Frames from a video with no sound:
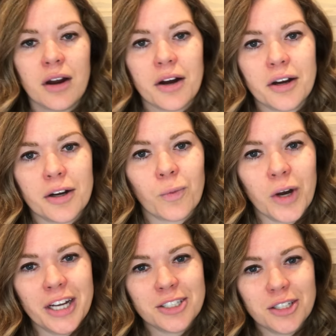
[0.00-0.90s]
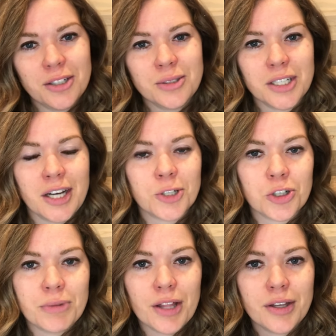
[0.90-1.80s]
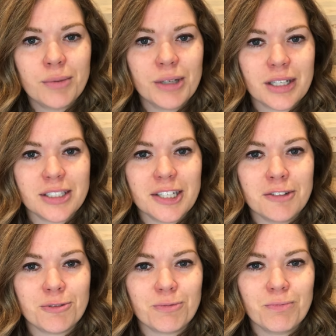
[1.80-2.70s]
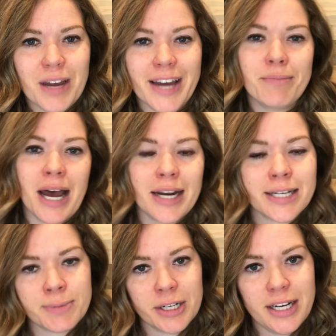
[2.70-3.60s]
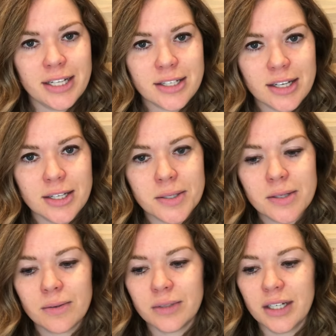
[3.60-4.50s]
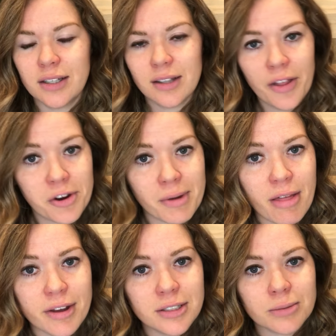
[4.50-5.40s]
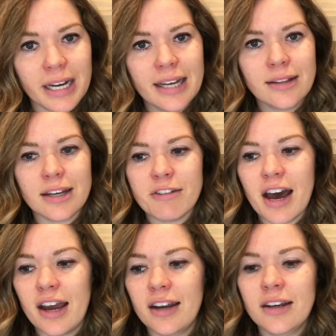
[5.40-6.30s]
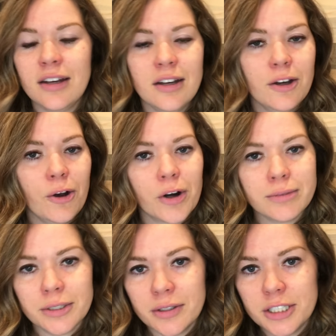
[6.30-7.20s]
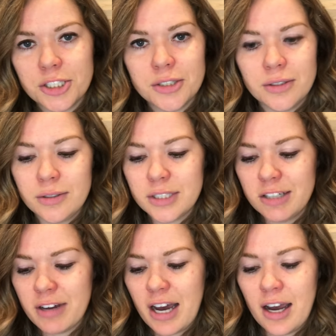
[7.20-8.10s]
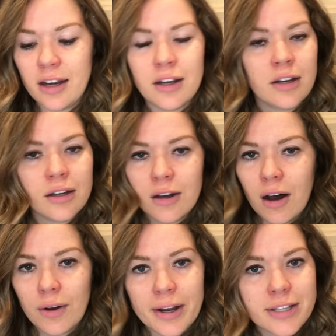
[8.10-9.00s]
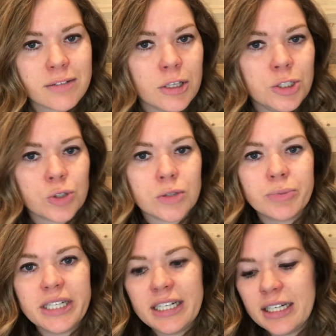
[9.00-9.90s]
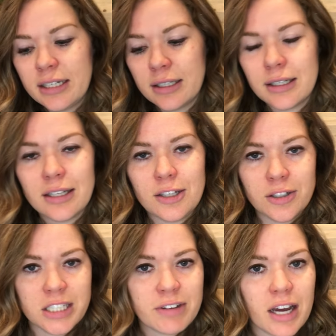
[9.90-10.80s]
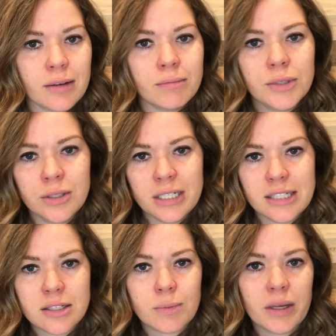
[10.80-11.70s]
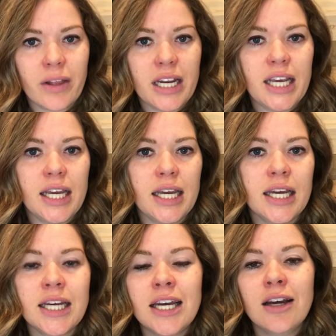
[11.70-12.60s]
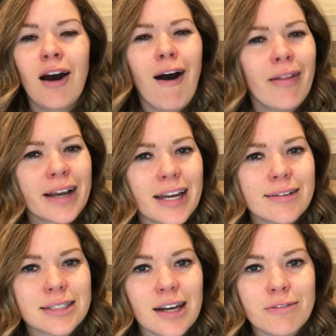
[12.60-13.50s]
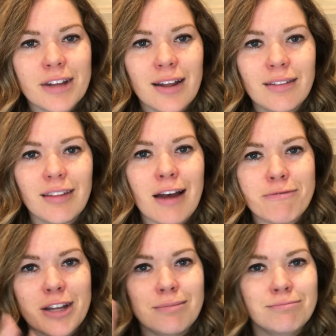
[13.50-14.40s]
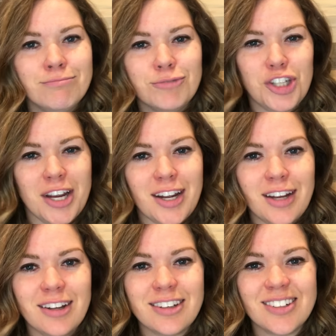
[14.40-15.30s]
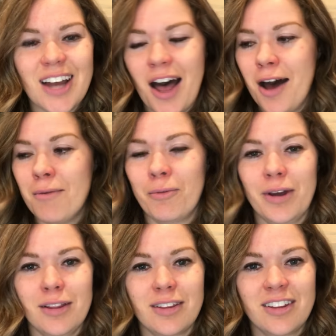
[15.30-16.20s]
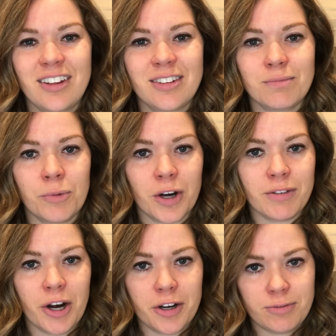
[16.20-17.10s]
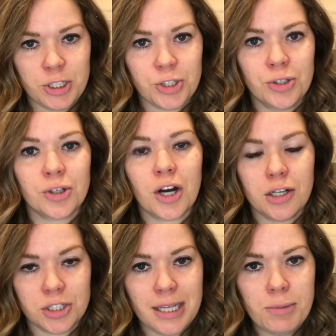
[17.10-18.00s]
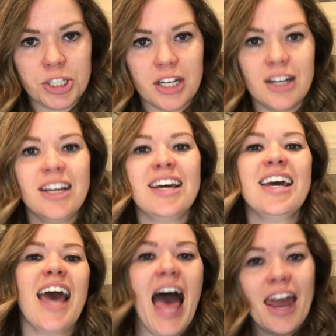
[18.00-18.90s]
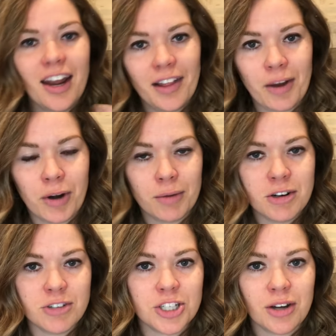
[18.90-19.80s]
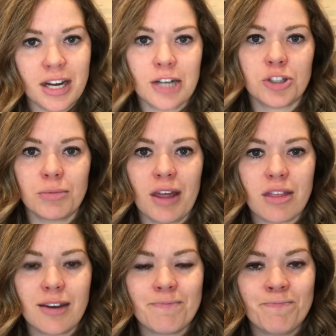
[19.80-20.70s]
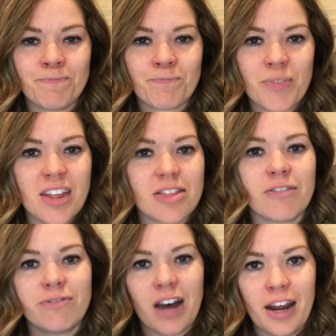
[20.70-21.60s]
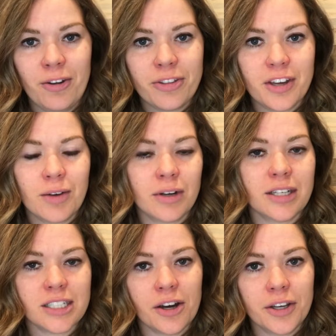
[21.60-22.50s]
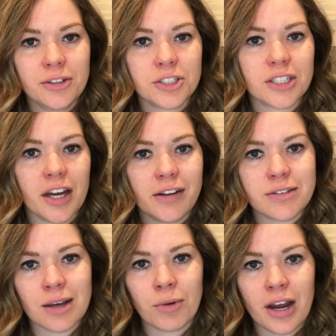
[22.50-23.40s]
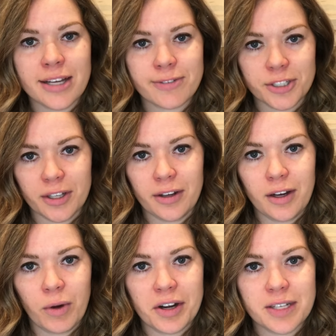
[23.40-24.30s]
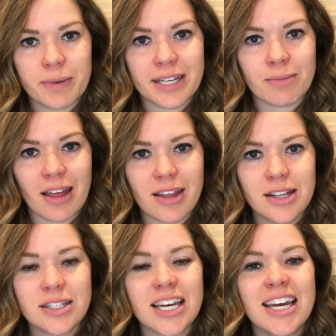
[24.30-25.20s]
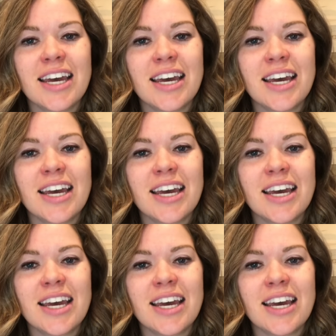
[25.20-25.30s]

are wanting to use a natural method because they've had bad experiences with other methods, right? They've had hormonal issues, they've had all kinds of unusual bleeding, you know, they've had mood instability, all that kind of stuff that left them jaded um, with more of the artificial contraception and now they want to move into a natural method. The final thing I want to tell you, just to kind of summarize fertility awareness based methods,